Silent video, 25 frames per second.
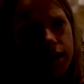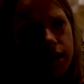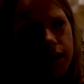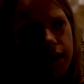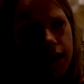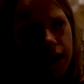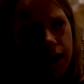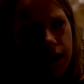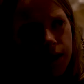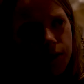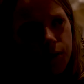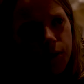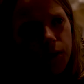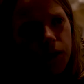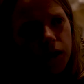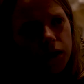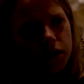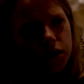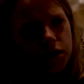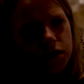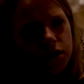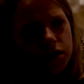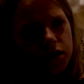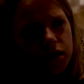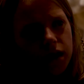can
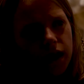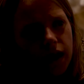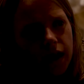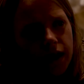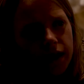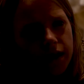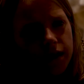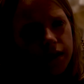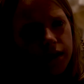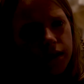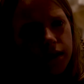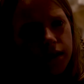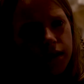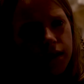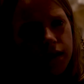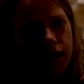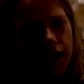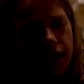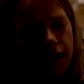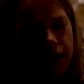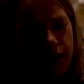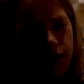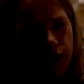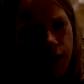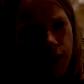watch
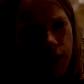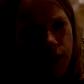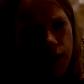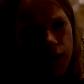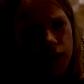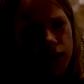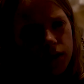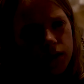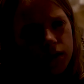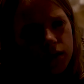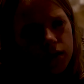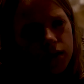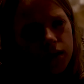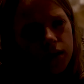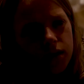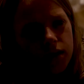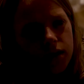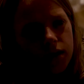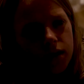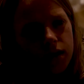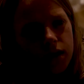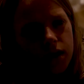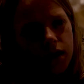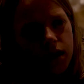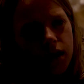at all,
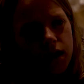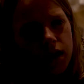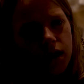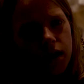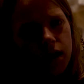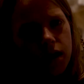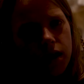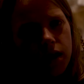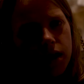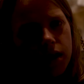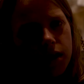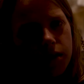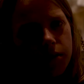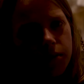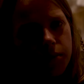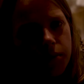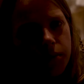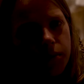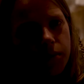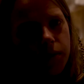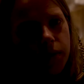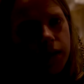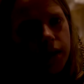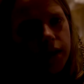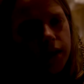
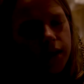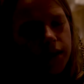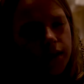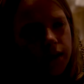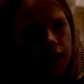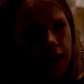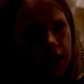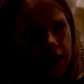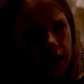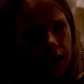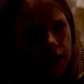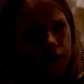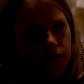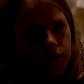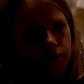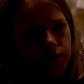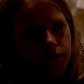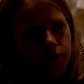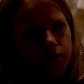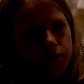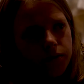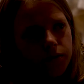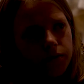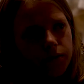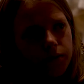because I
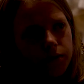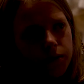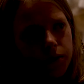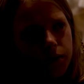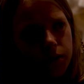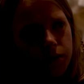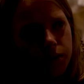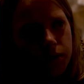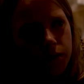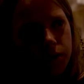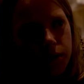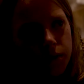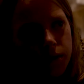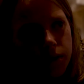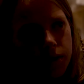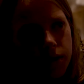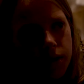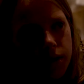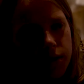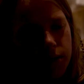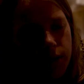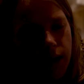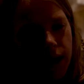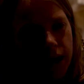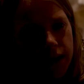have
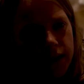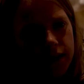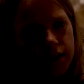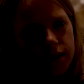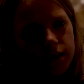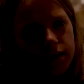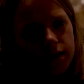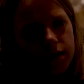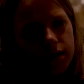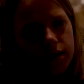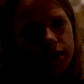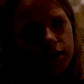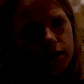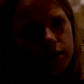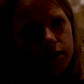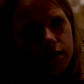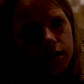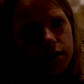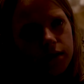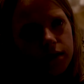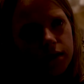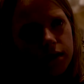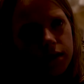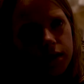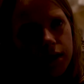quite
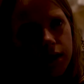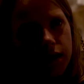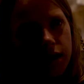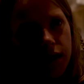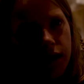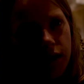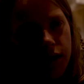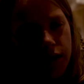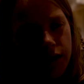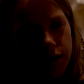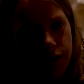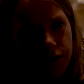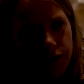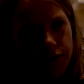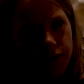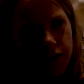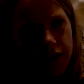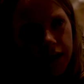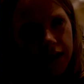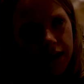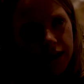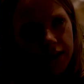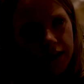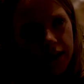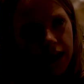a lot of
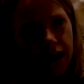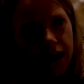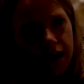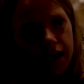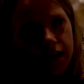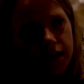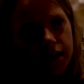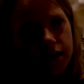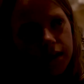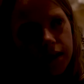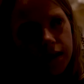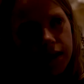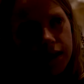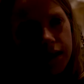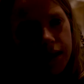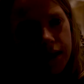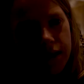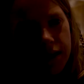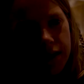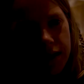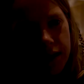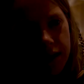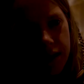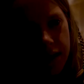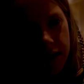anxiety,
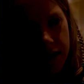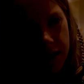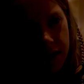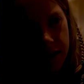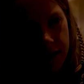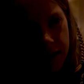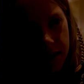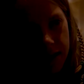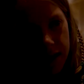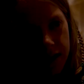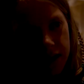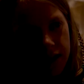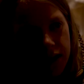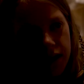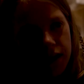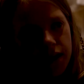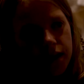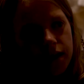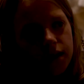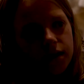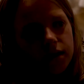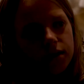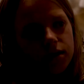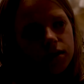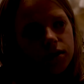
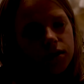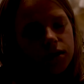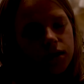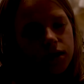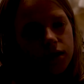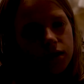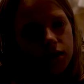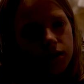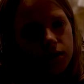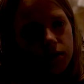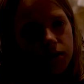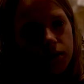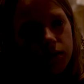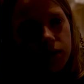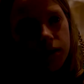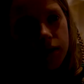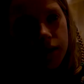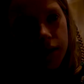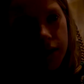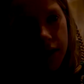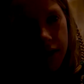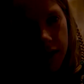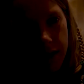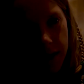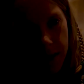so
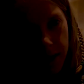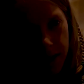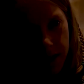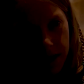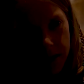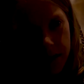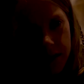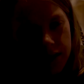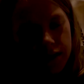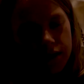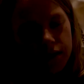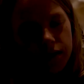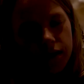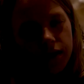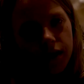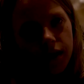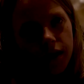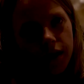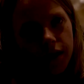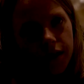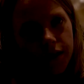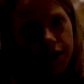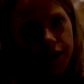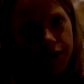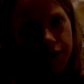there's a
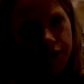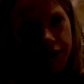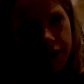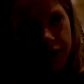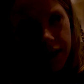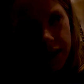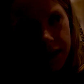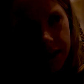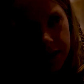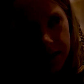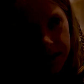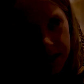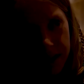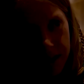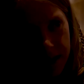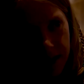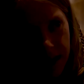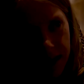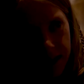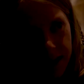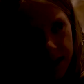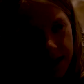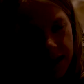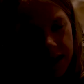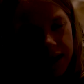lot of things that
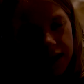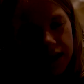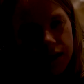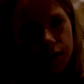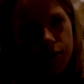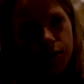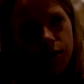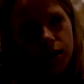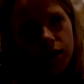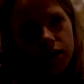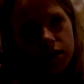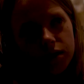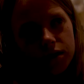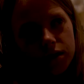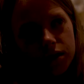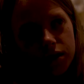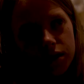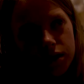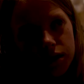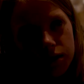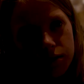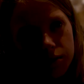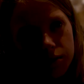I can't watch